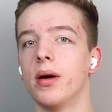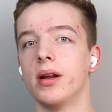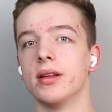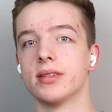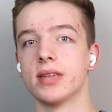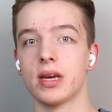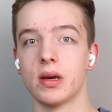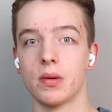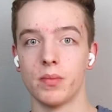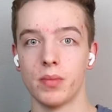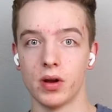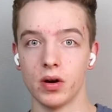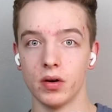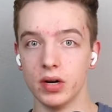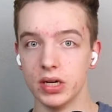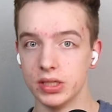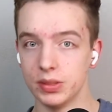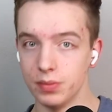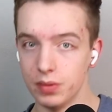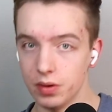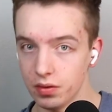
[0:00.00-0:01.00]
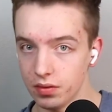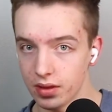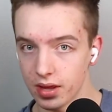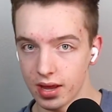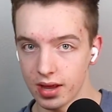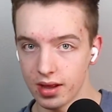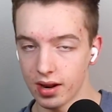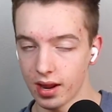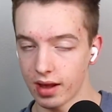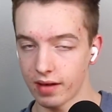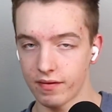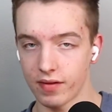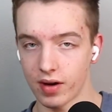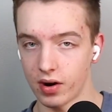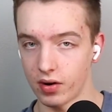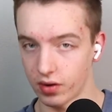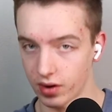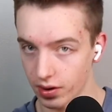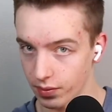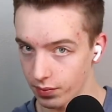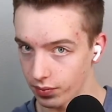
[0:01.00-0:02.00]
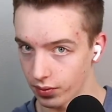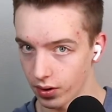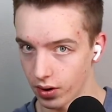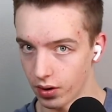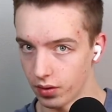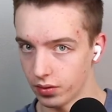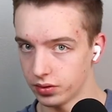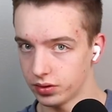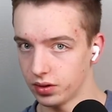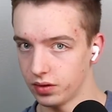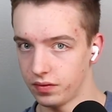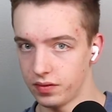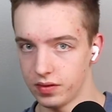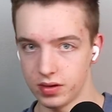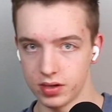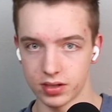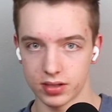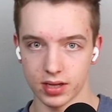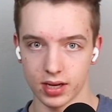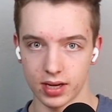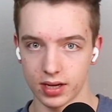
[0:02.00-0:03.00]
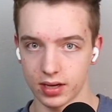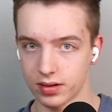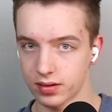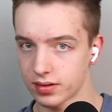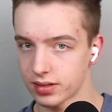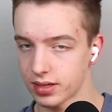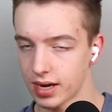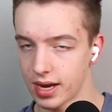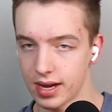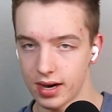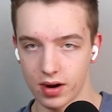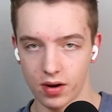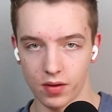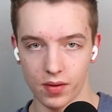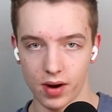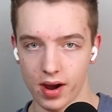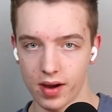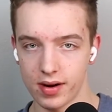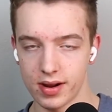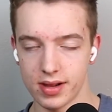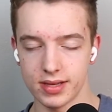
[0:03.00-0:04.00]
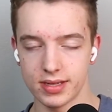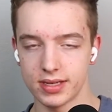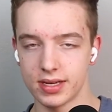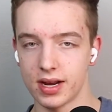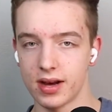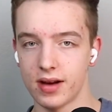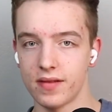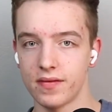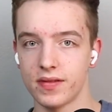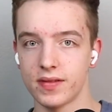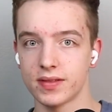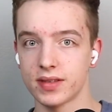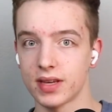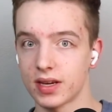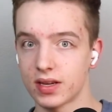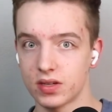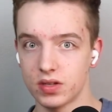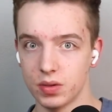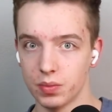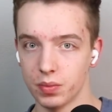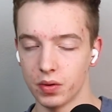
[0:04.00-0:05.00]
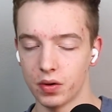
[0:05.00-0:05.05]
it's like buttery smooth in like Final Cut Pro. So if you just like slide it around and stuff, it's like super